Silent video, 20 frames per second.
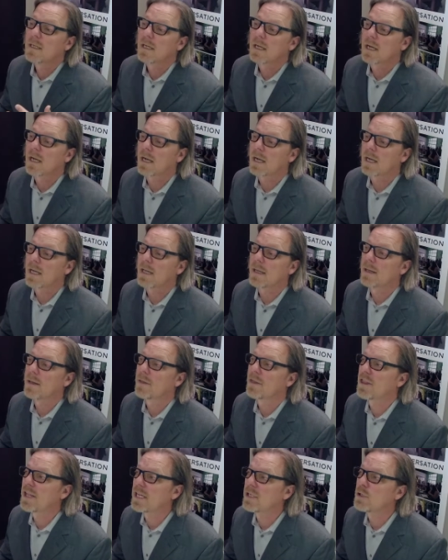uh,
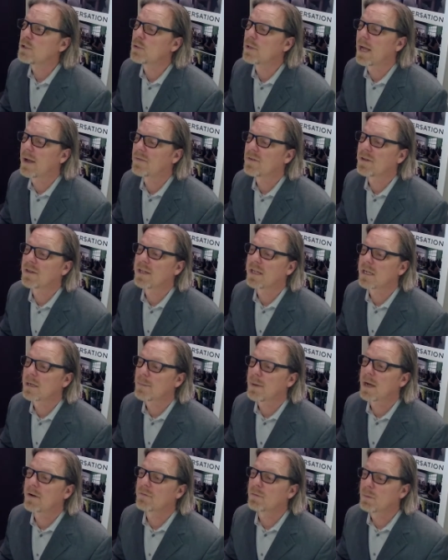things you'll have to think
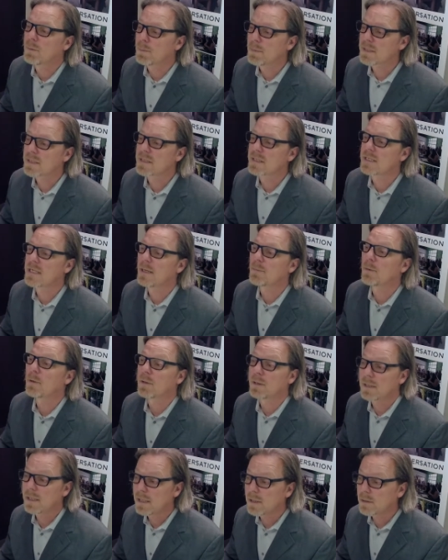about from a business
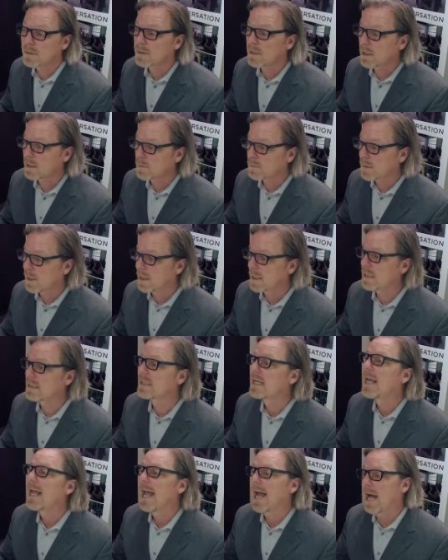standpoint, legal and
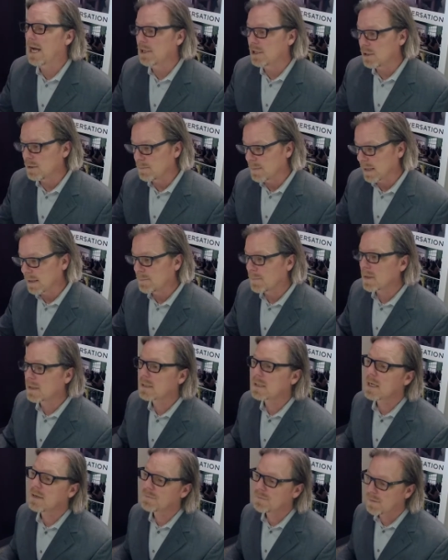otherwise. How do you make
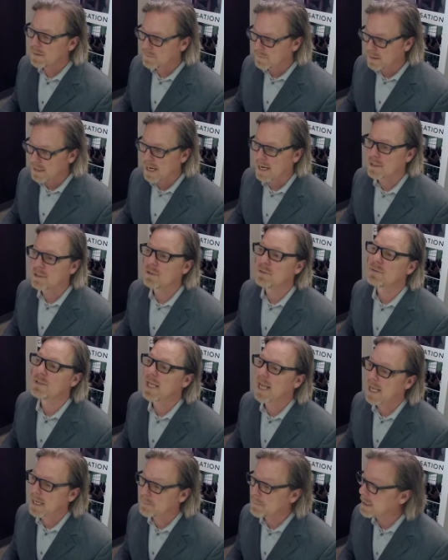money off of it? How do you
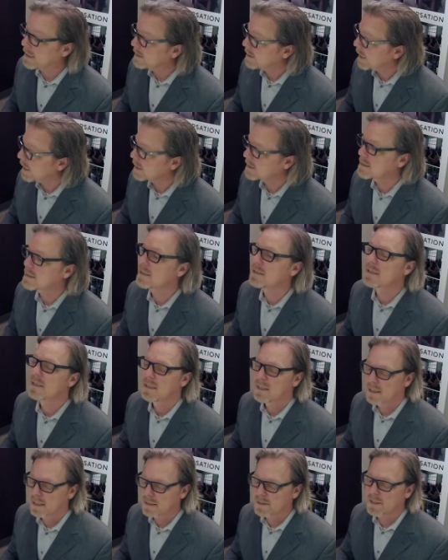ta- pay taxes,
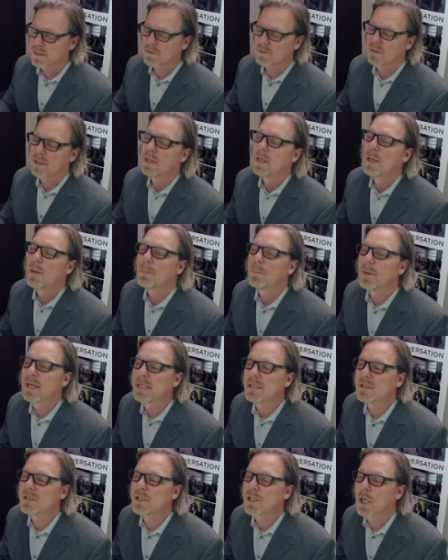etc.
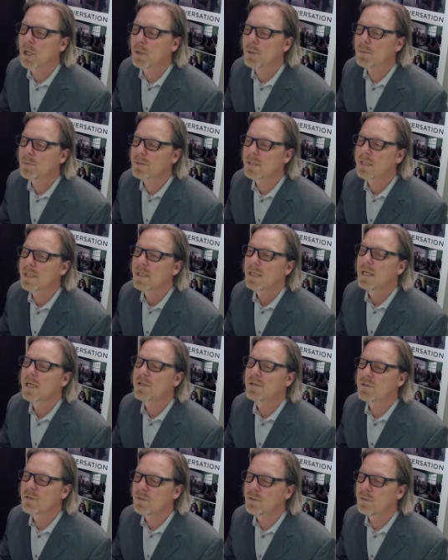But don't
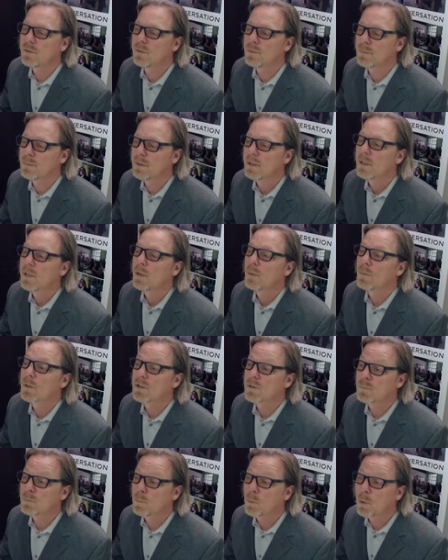assume
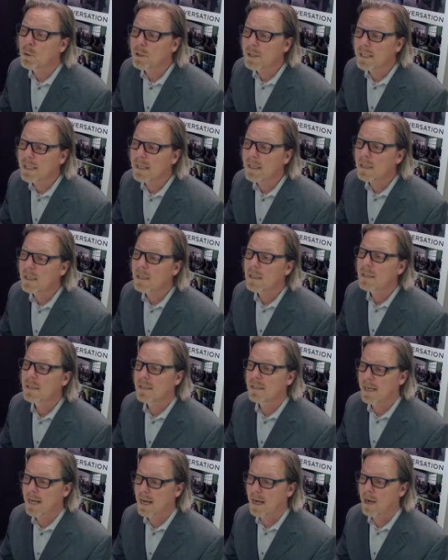what's working
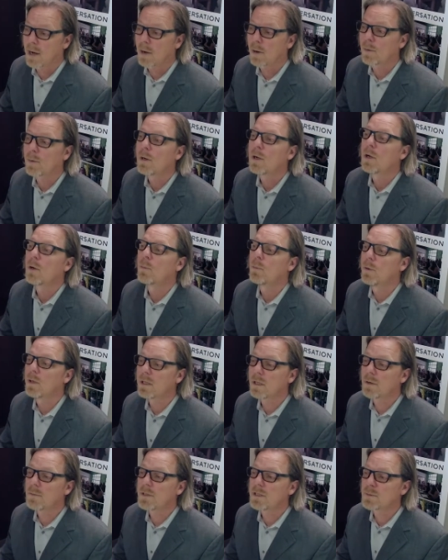now
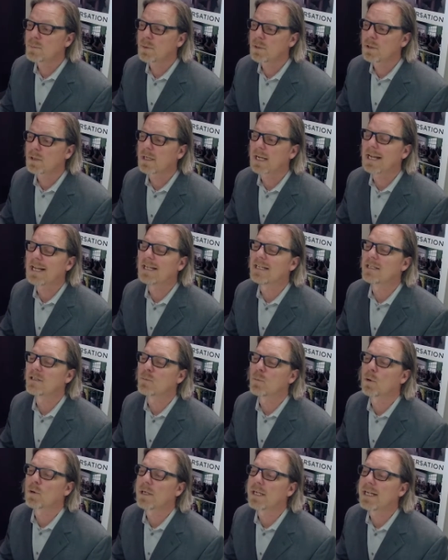will always work and is
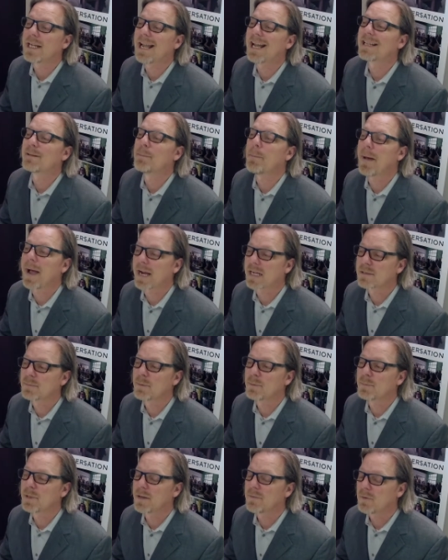working at
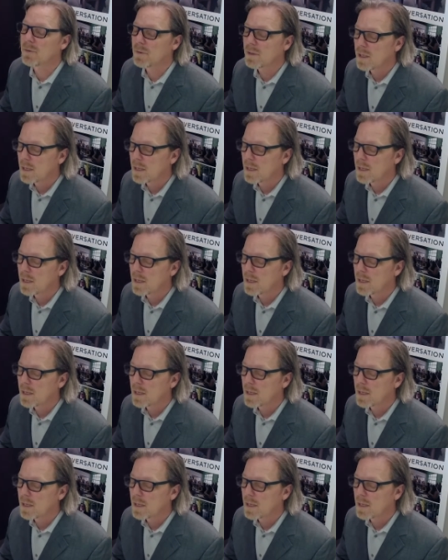maximum level.